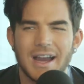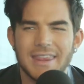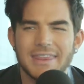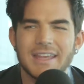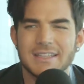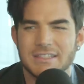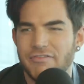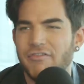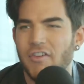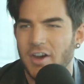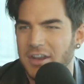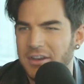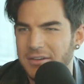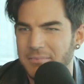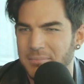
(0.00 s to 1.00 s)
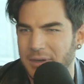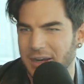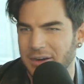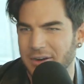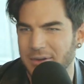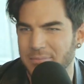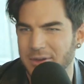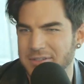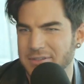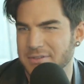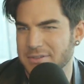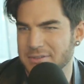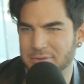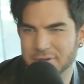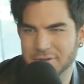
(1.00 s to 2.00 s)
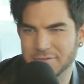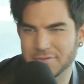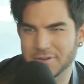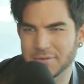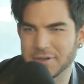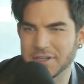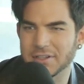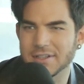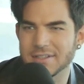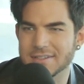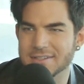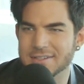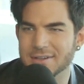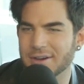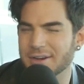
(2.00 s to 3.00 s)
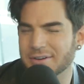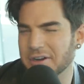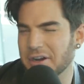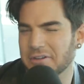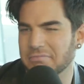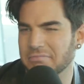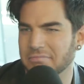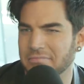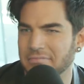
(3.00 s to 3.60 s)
I think it's fun, but I'm also sort of a realist, so I don't know.